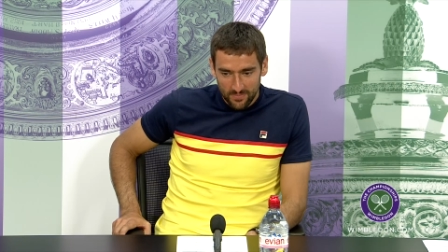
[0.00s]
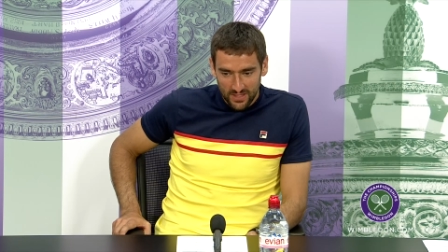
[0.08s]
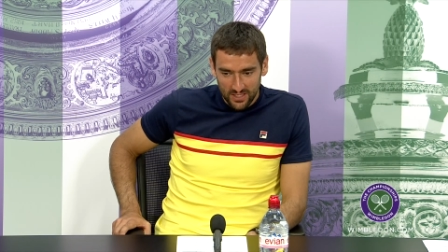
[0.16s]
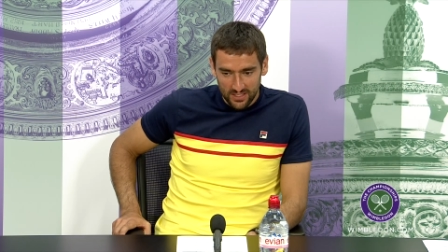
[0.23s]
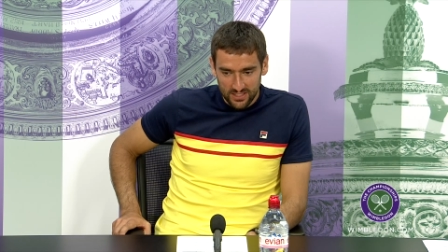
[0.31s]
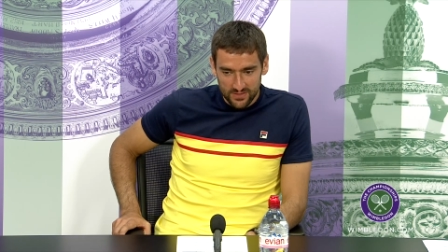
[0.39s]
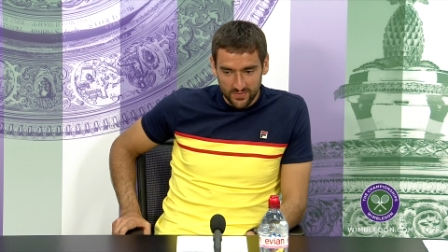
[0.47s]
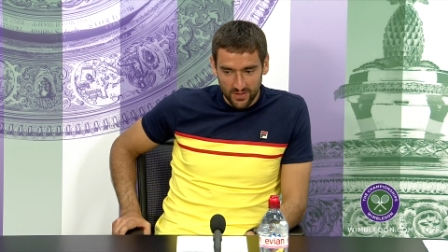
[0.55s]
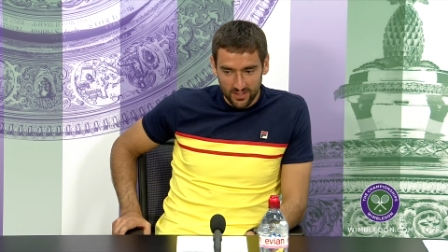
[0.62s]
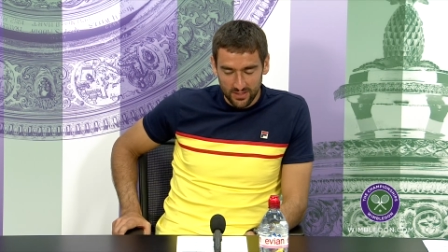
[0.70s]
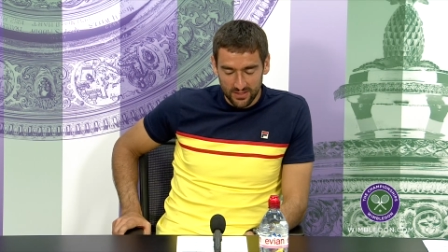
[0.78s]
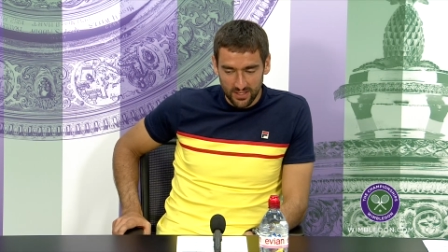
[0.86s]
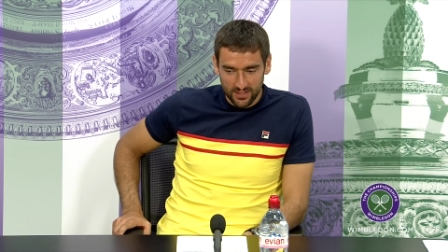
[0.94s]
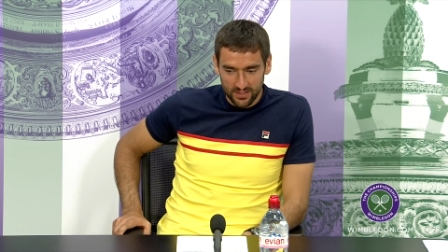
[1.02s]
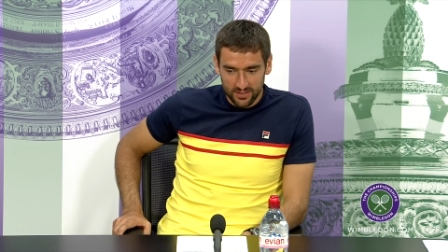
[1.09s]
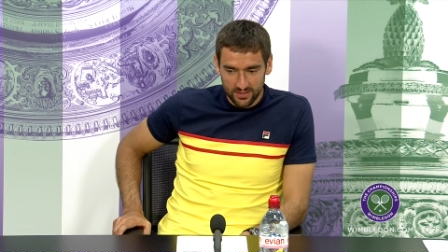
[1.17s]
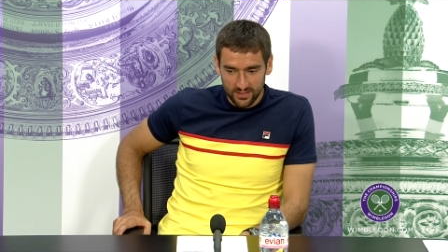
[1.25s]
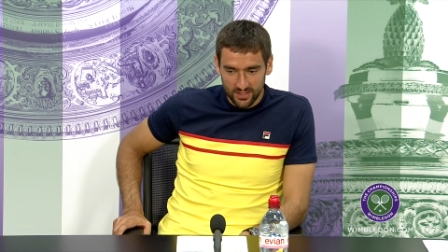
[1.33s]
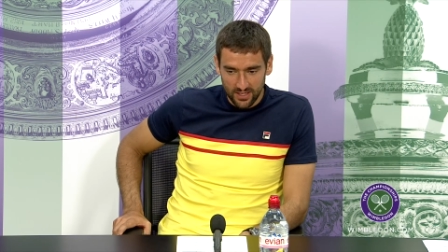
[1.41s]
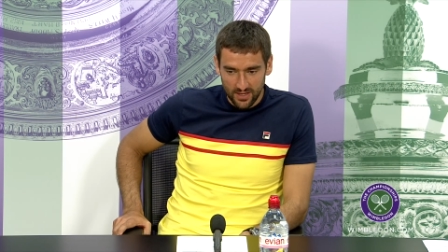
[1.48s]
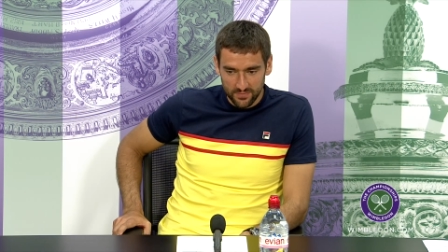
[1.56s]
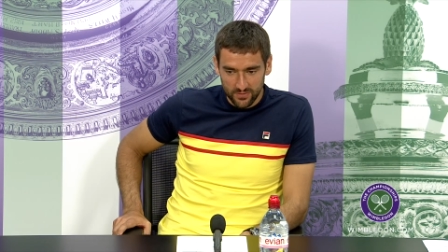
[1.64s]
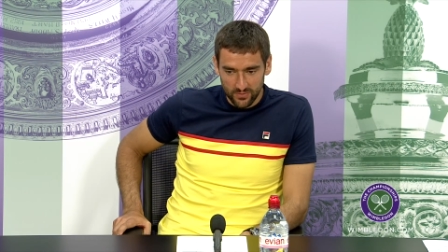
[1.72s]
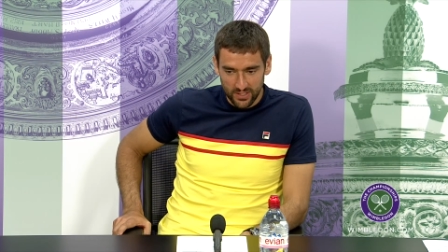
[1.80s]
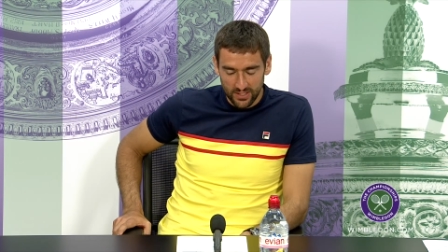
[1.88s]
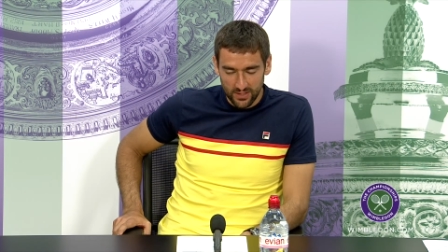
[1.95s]
in his final, and then after
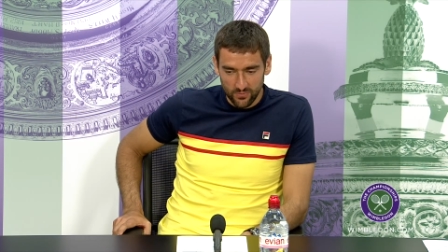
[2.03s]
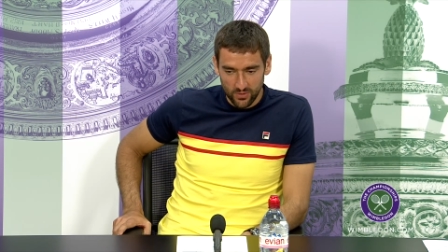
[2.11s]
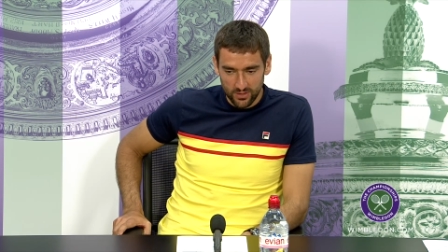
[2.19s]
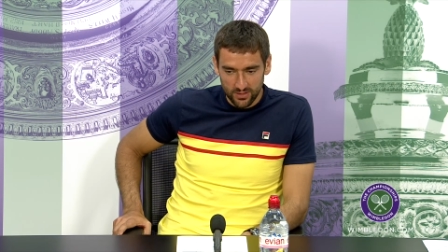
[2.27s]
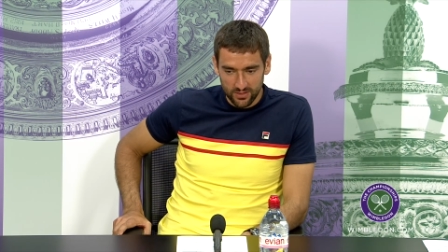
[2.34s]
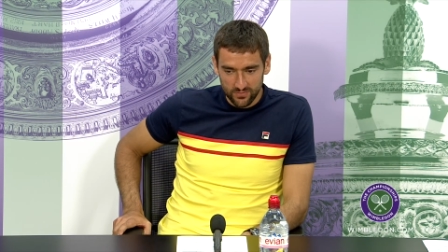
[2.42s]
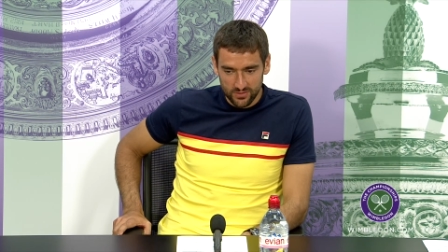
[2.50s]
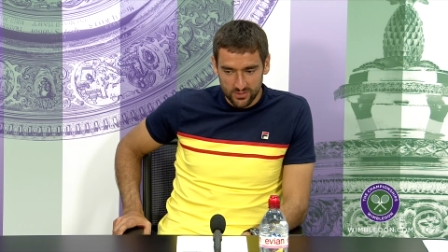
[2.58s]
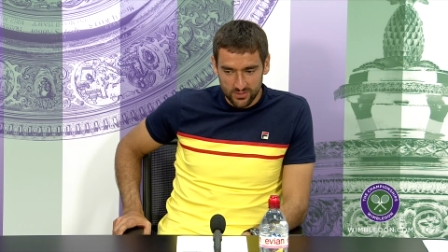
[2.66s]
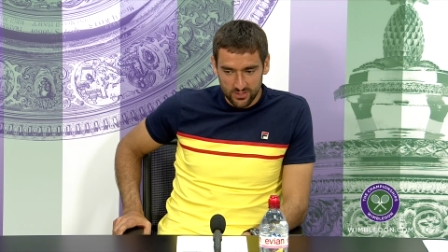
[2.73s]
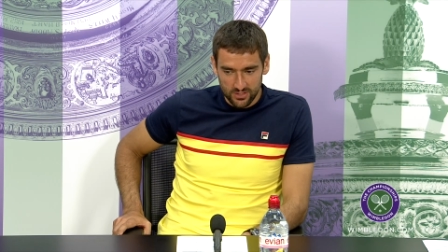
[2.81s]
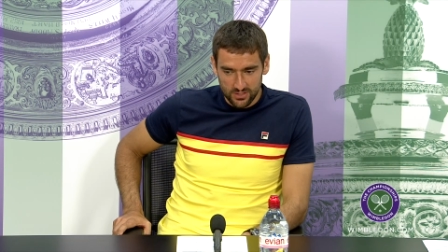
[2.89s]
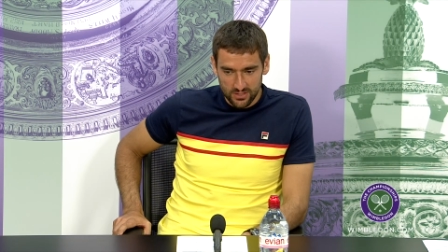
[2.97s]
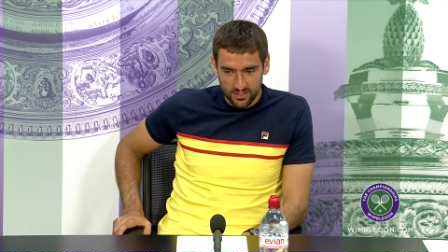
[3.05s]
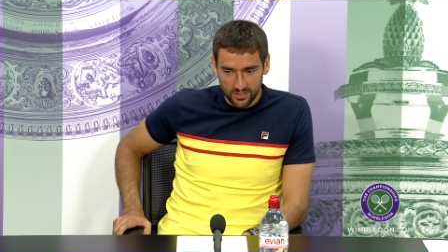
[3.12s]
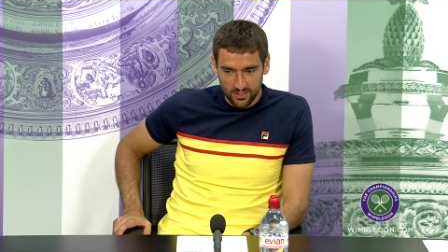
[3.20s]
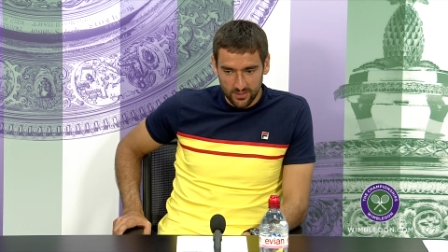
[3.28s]
when he won it, it was just